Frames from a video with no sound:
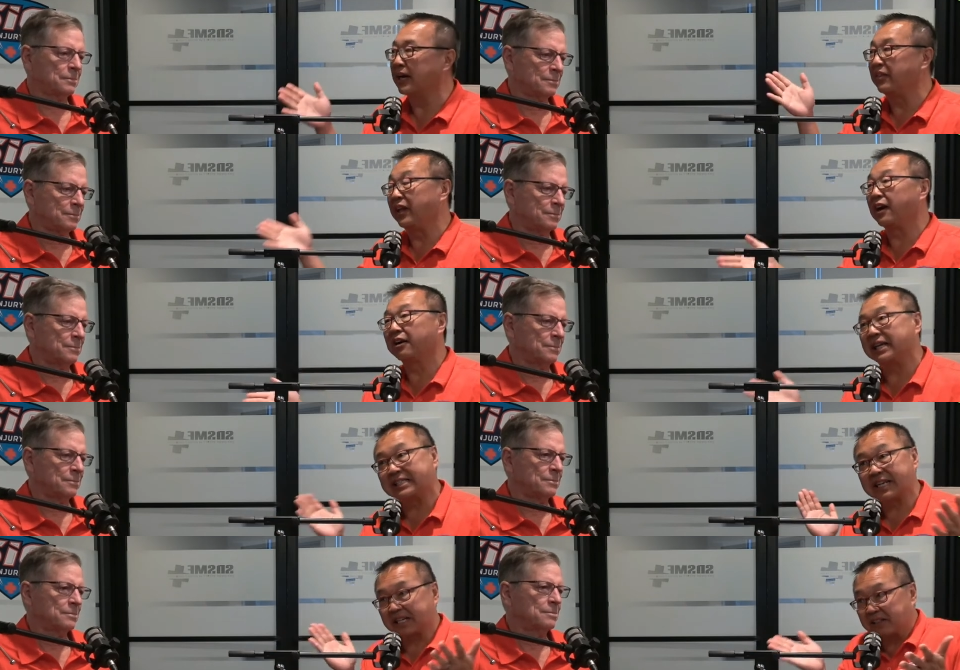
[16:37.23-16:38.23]
Speaker 1: And there, he's
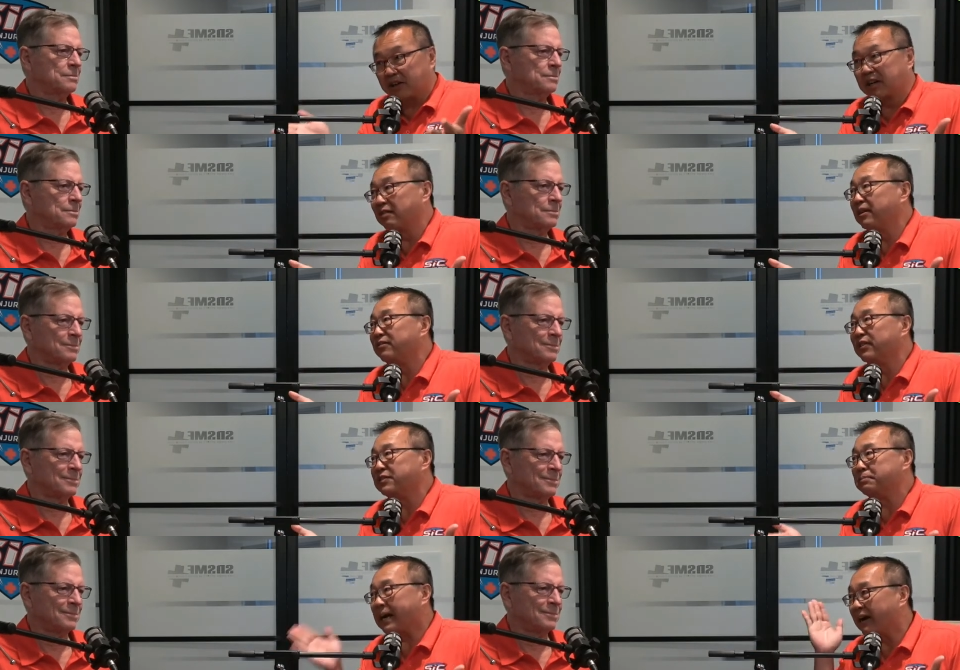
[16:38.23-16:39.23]
like, they're going to run 50
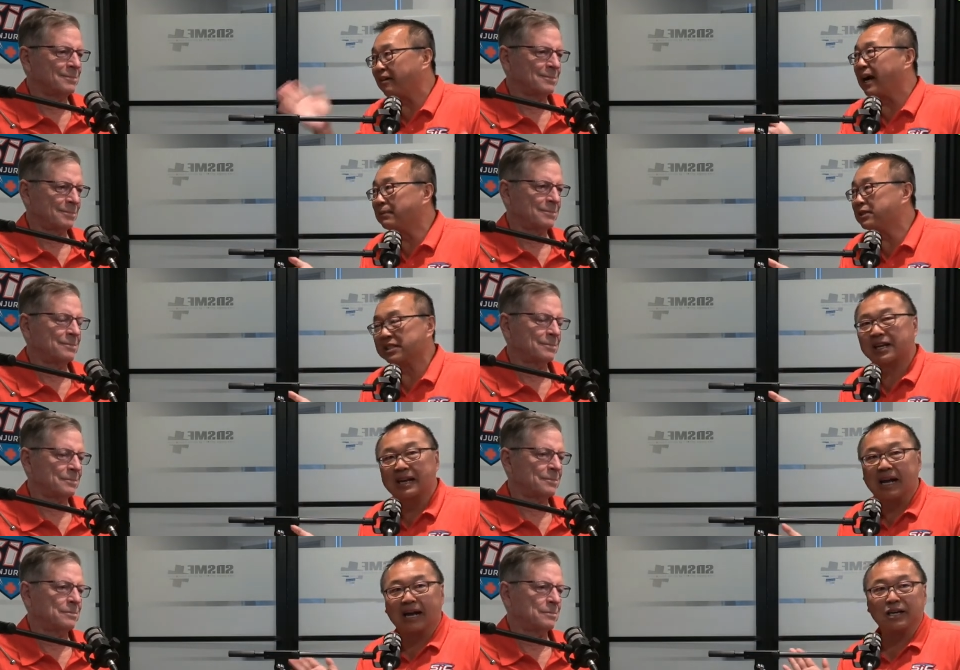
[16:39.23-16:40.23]
power. I'm just going to,
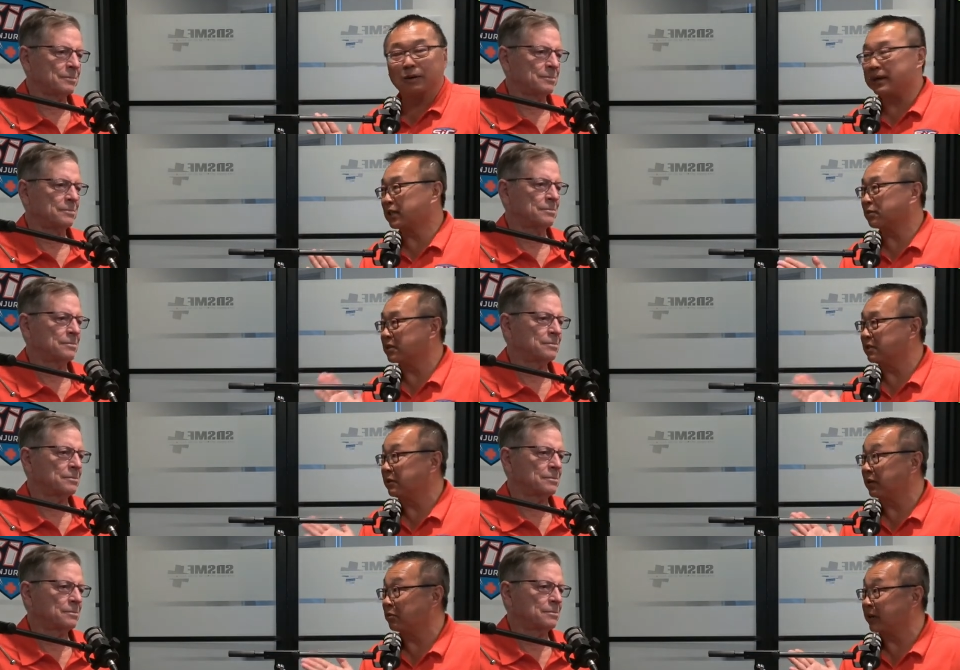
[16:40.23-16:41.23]
I know I'm not supposed to be
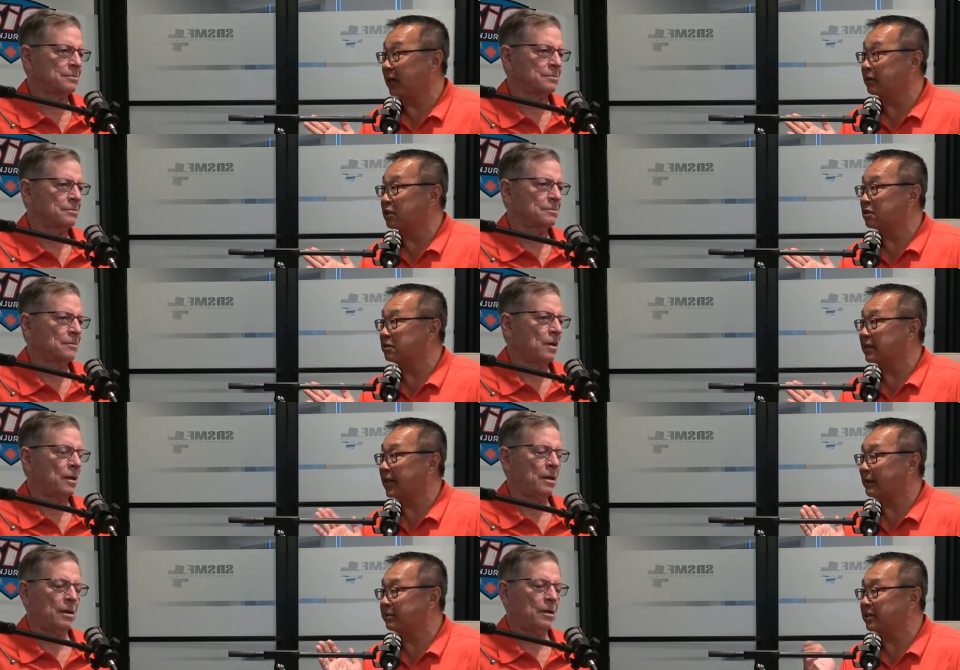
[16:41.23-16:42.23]
here, but I'm going to shoot the
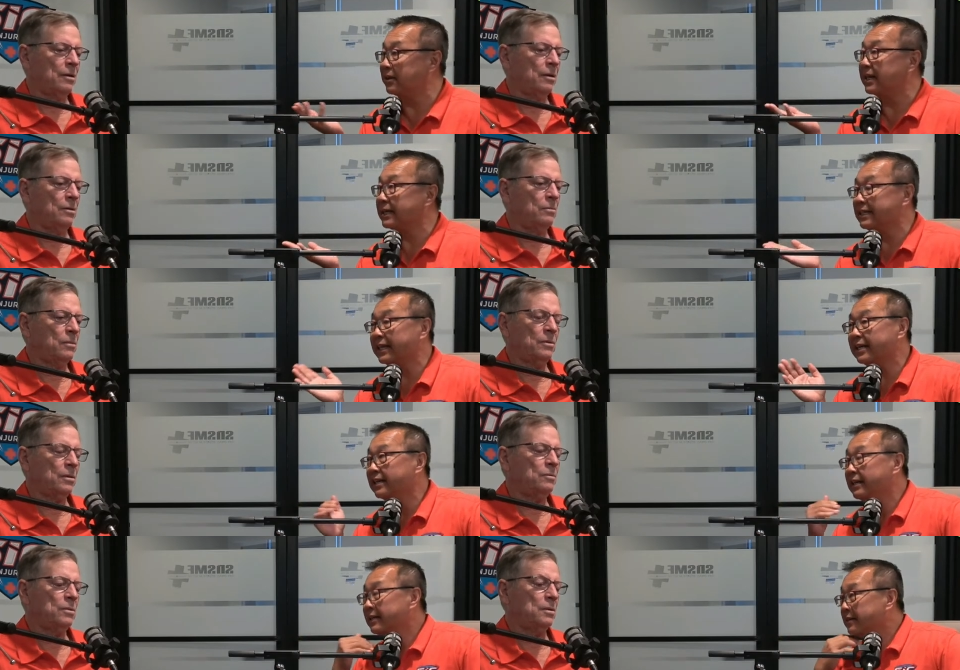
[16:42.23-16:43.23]
gap and do it. And he
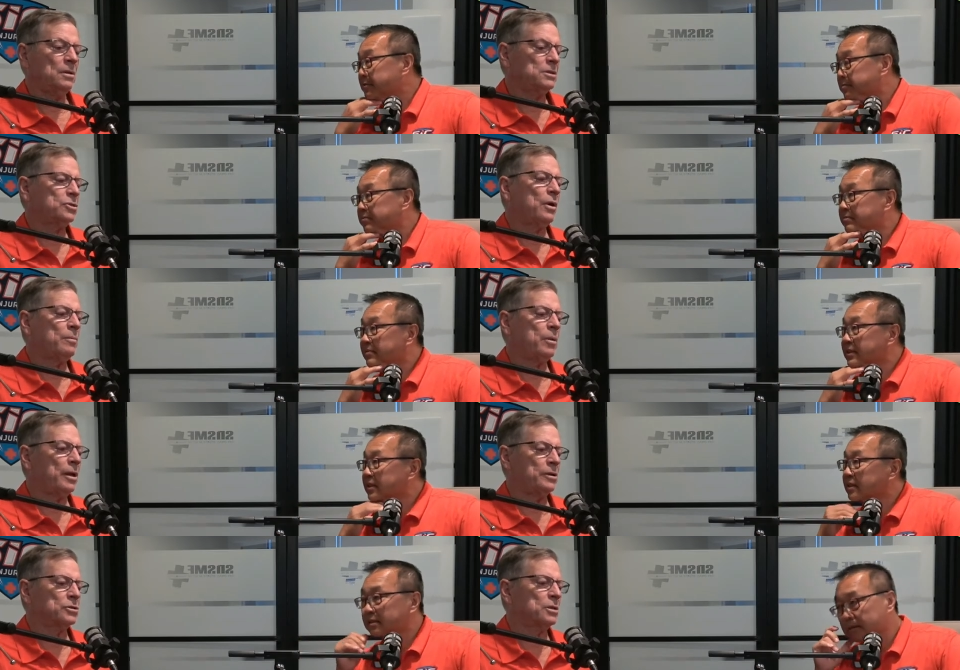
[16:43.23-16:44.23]
mm-hmm.
Speaker 2: did. It's great
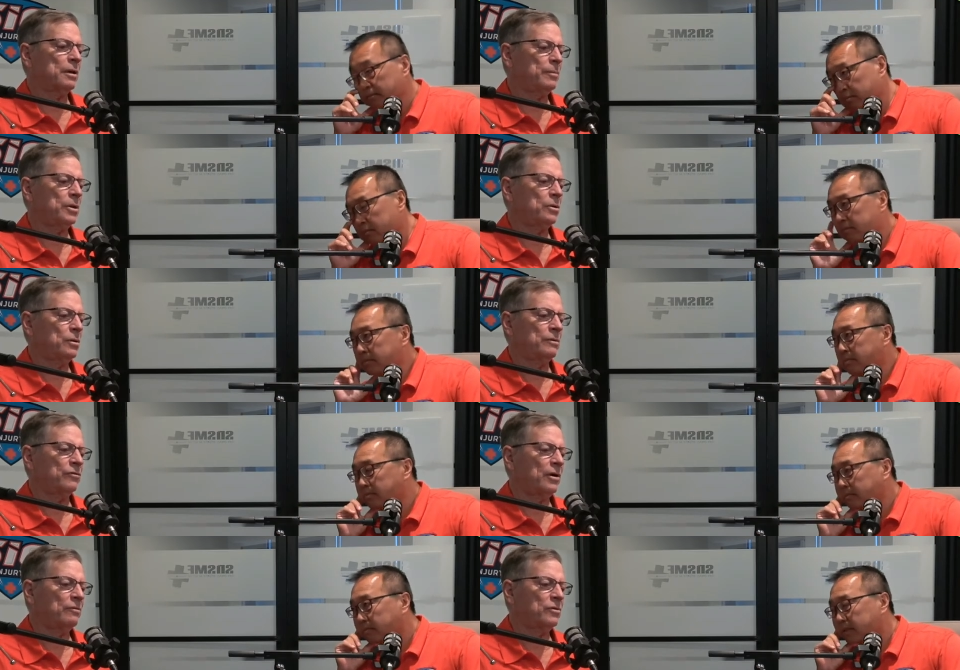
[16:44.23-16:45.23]
players, and they've been doing it
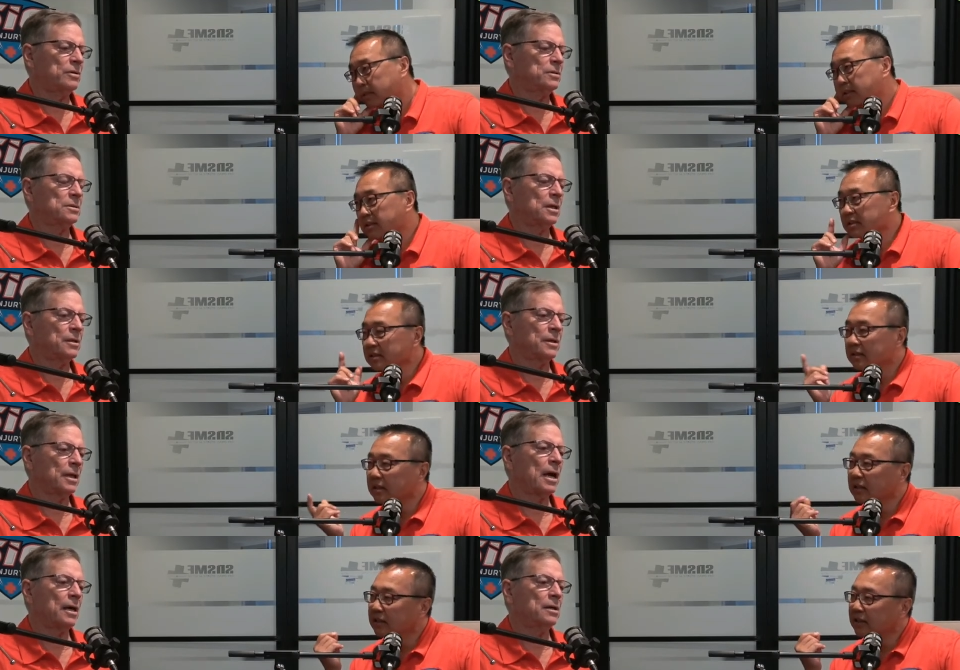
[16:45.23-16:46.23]
forever. And, and the
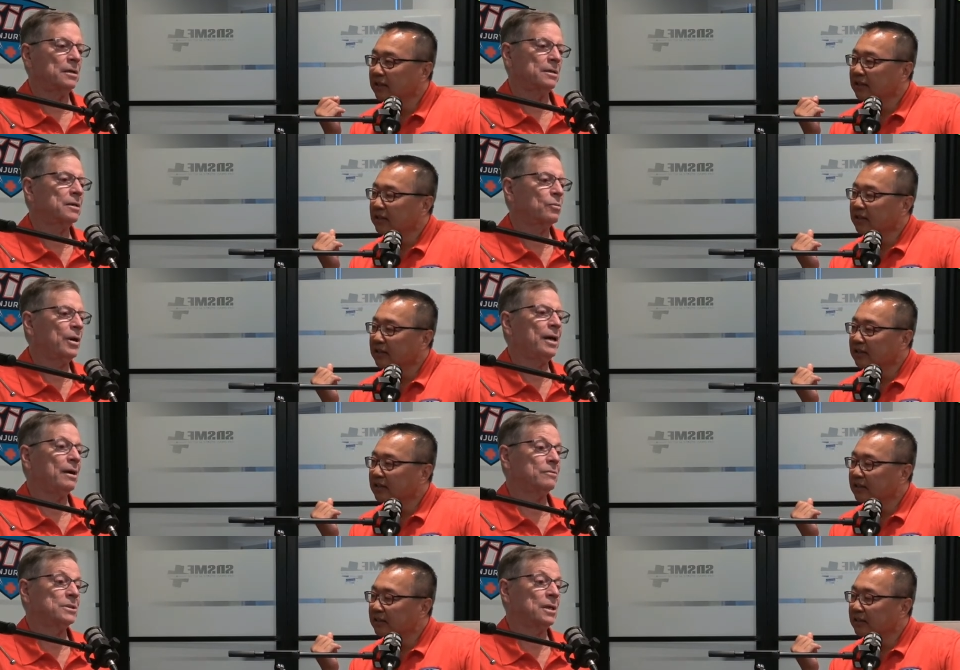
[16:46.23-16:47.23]
guy that we
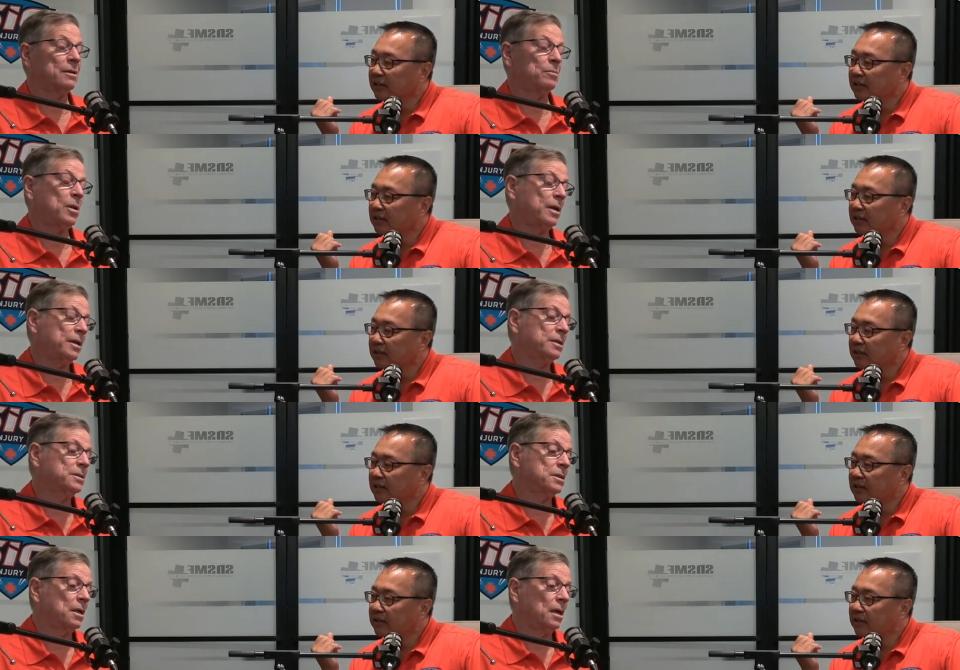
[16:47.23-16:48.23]
always had to play against,
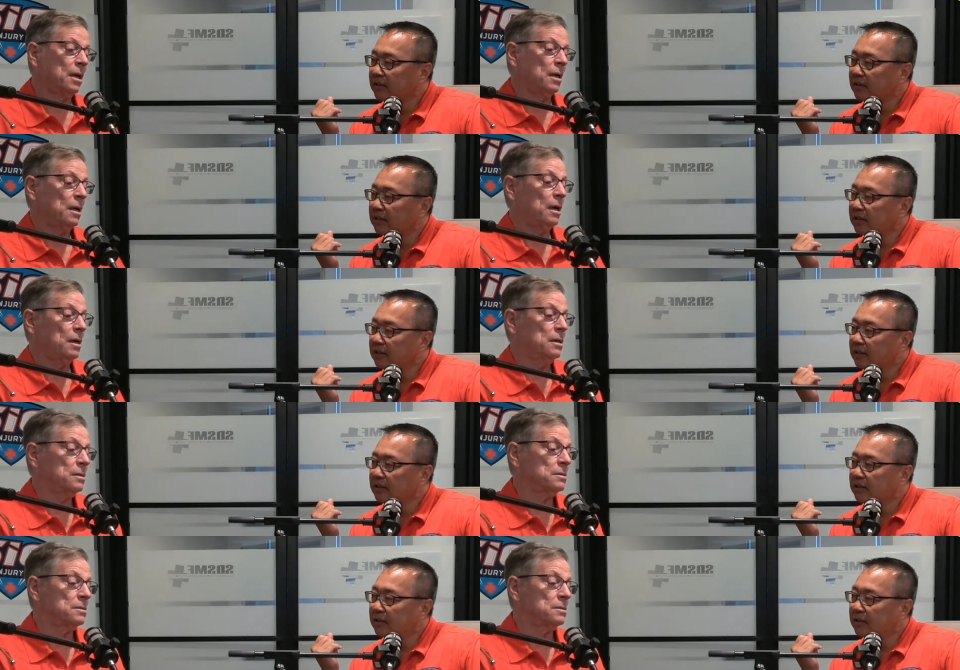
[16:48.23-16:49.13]
uh,